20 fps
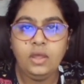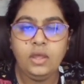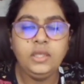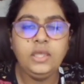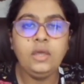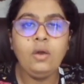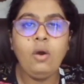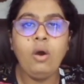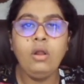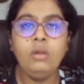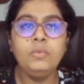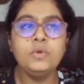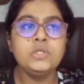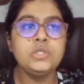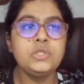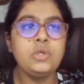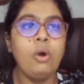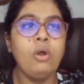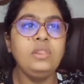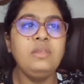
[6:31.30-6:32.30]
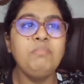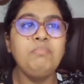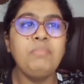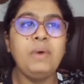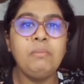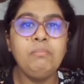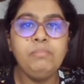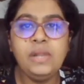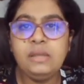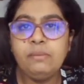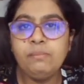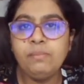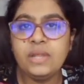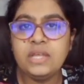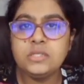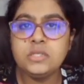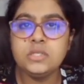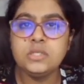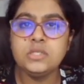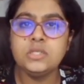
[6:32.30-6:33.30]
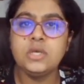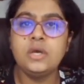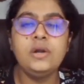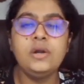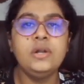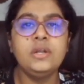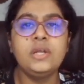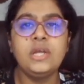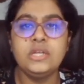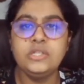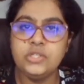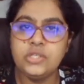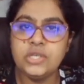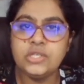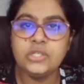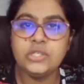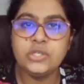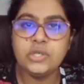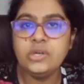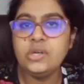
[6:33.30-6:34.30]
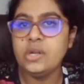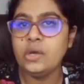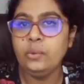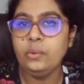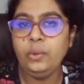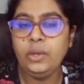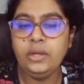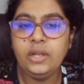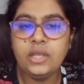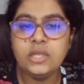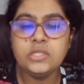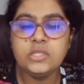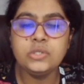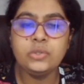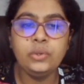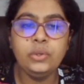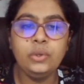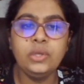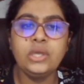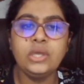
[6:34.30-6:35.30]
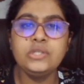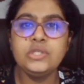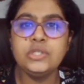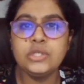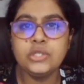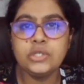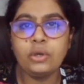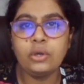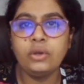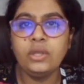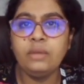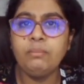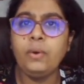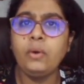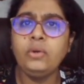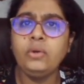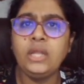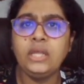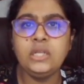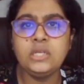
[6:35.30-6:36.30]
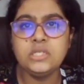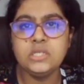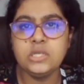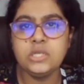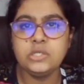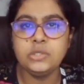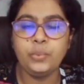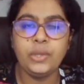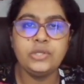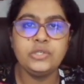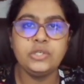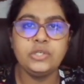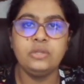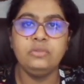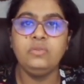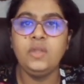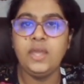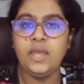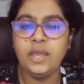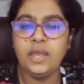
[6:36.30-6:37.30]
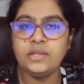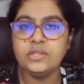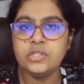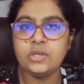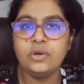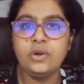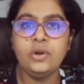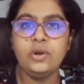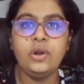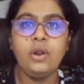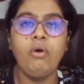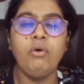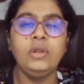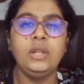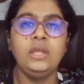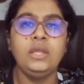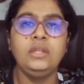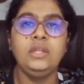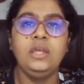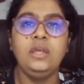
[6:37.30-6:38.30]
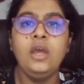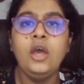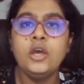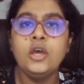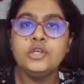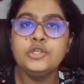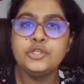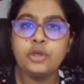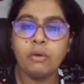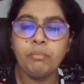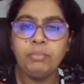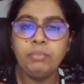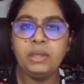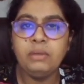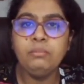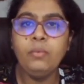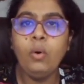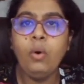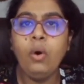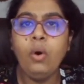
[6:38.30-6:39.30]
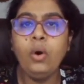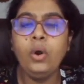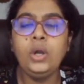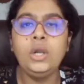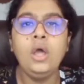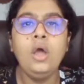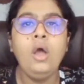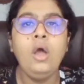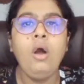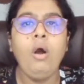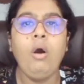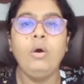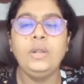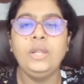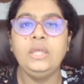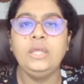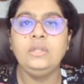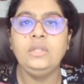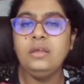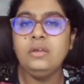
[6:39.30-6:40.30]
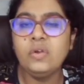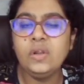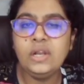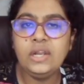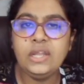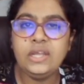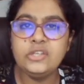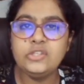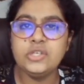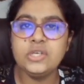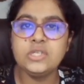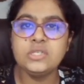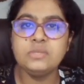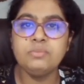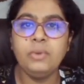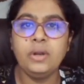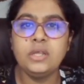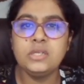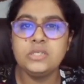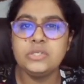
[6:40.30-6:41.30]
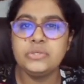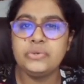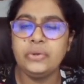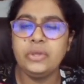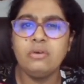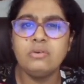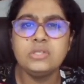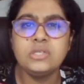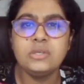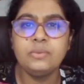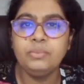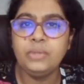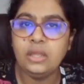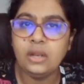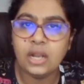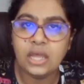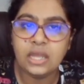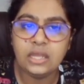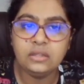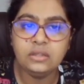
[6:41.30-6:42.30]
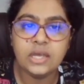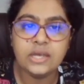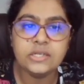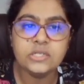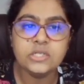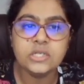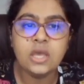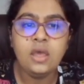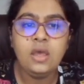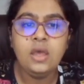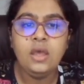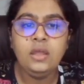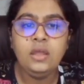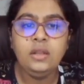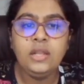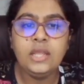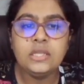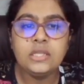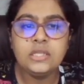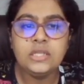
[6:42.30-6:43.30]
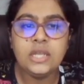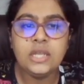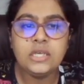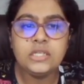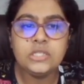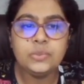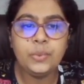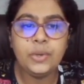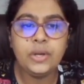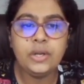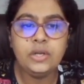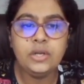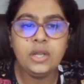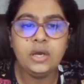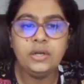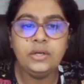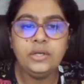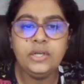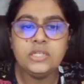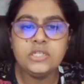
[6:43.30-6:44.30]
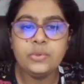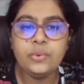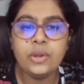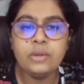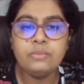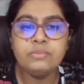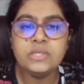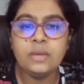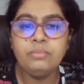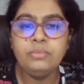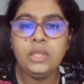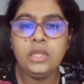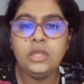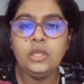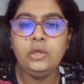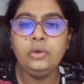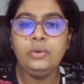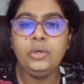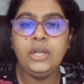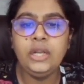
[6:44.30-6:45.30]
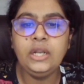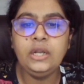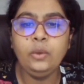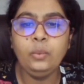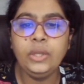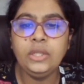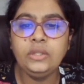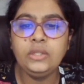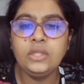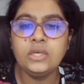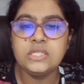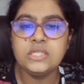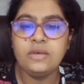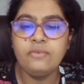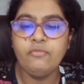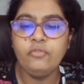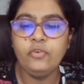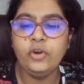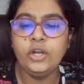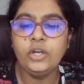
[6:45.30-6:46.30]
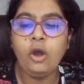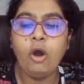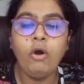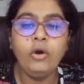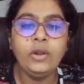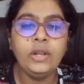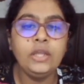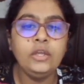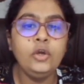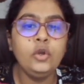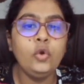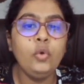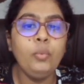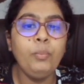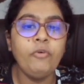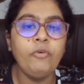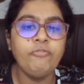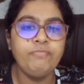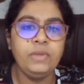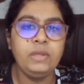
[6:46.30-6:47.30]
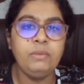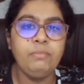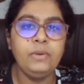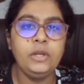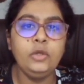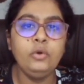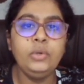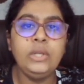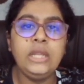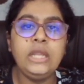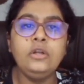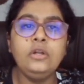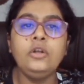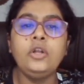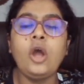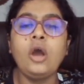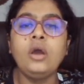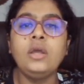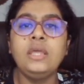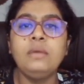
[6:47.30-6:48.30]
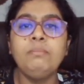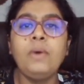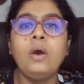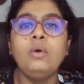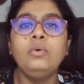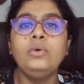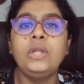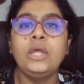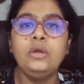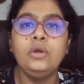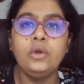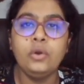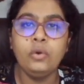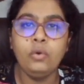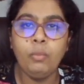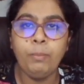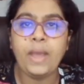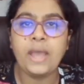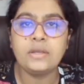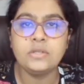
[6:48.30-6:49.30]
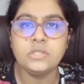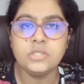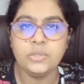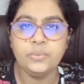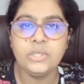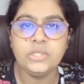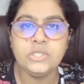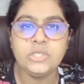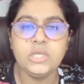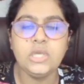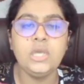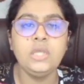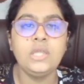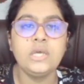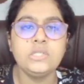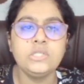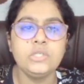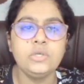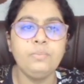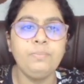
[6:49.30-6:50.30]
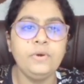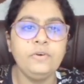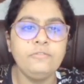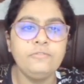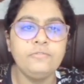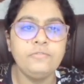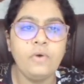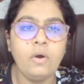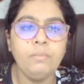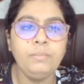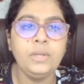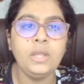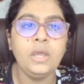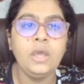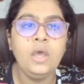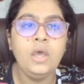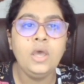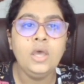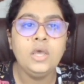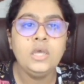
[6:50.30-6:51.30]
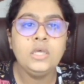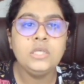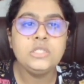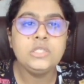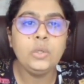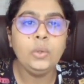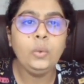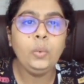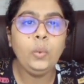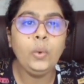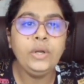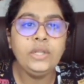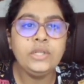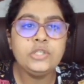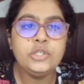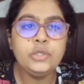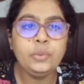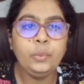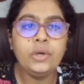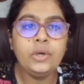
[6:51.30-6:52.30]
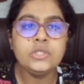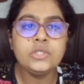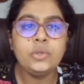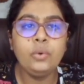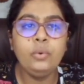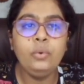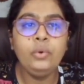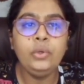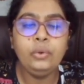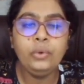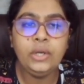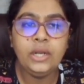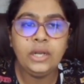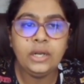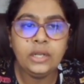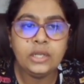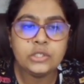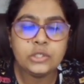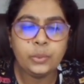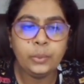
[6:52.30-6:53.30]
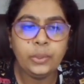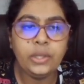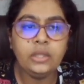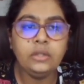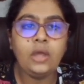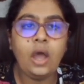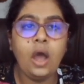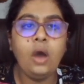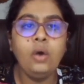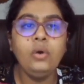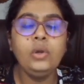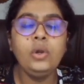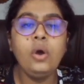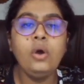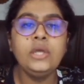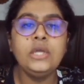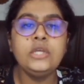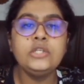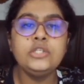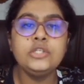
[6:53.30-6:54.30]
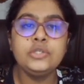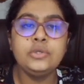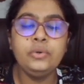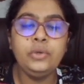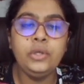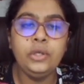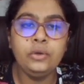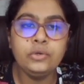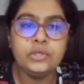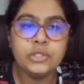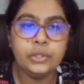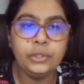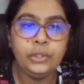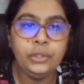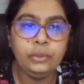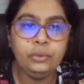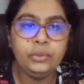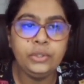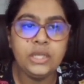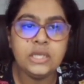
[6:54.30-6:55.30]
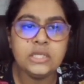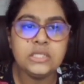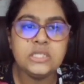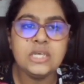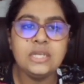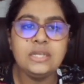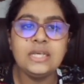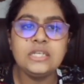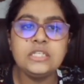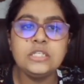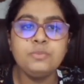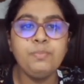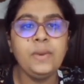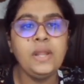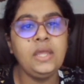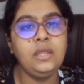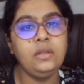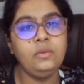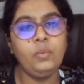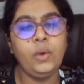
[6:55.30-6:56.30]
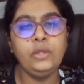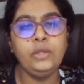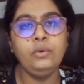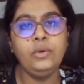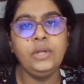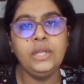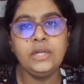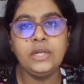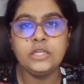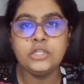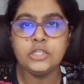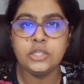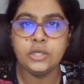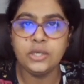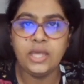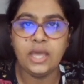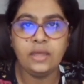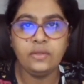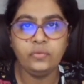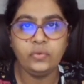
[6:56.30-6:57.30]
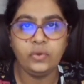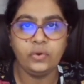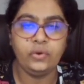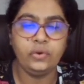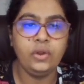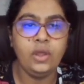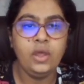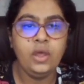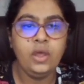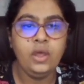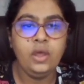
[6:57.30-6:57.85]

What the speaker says: Okay, almost all the public places are congested nowadays, so you can just talk about any situation, theater or any shopping mall or any religious monastery or something like that. Next one, describe something you did with someone or a group of people. You need to talk about a group activity that you performed. So what it was, who you did it with, how long it took you to do this, and explain why you did it together.